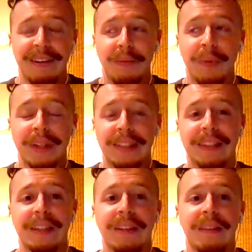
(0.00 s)
but
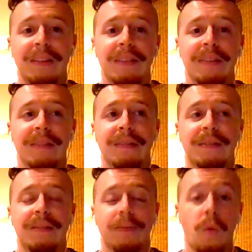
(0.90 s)
still
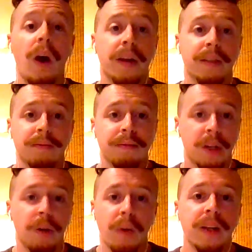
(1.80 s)
watch
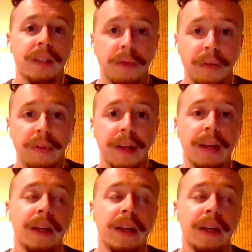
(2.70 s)
every event,